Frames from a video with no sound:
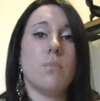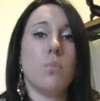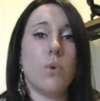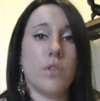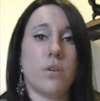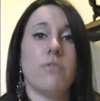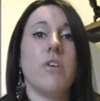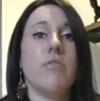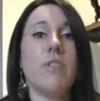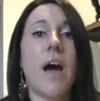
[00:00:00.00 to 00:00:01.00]
with her
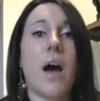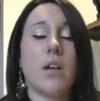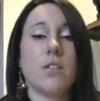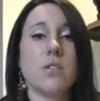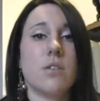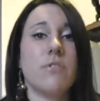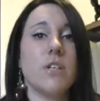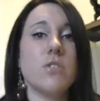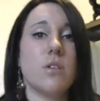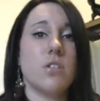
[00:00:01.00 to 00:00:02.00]
feet flat on a
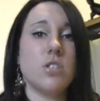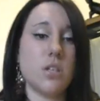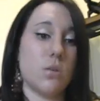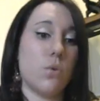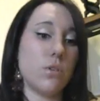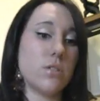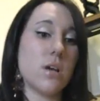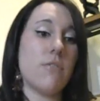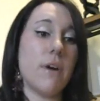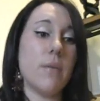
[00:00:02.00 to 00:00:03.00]
surface so that she can hold
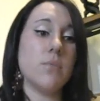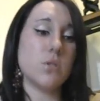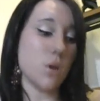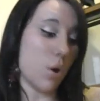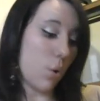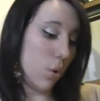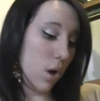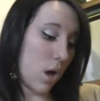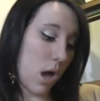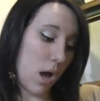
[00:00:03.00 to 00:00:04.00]
herself up. So
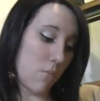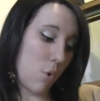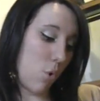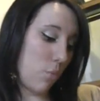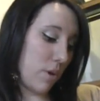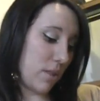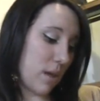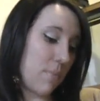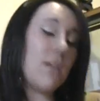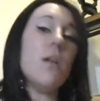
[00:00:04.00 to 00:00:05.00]
I'm hoping
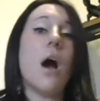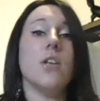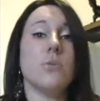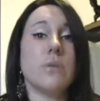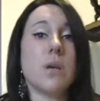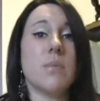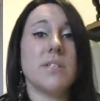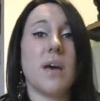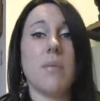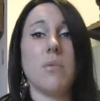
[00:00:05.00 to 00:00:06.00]
that by not doing tummy
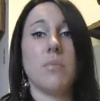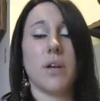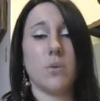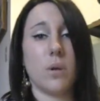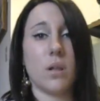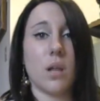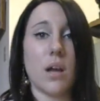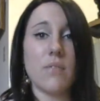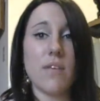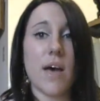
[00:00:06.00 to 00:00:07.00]
time and by doing a
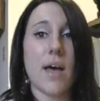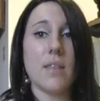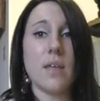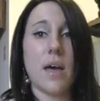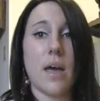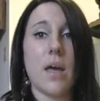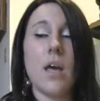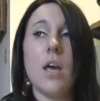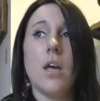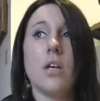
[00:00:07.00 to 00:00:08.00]
lot of that
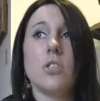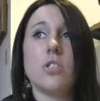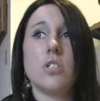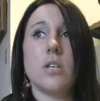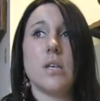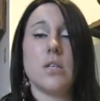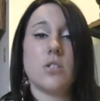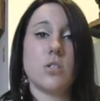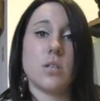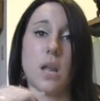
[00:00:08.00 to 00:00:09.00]
she is
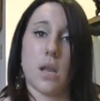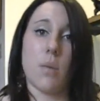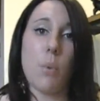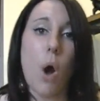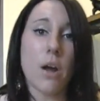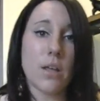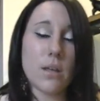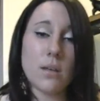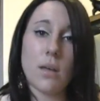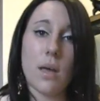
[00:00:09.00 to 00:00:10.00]
just going to end up
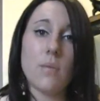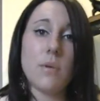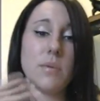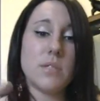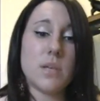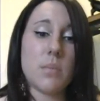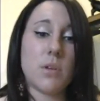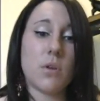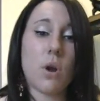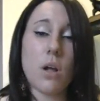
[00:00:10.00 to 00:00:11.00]
walking and maybe
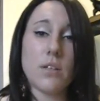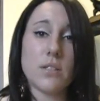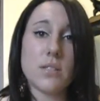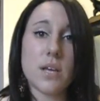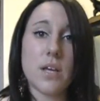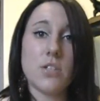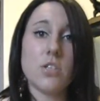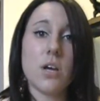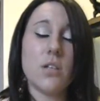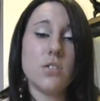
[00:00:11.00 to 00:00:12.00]
skipping the crawling stage.
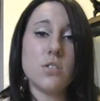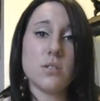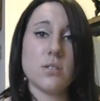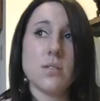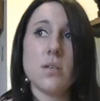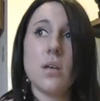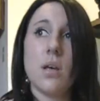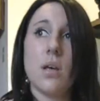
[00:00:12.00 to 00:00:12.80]
It's just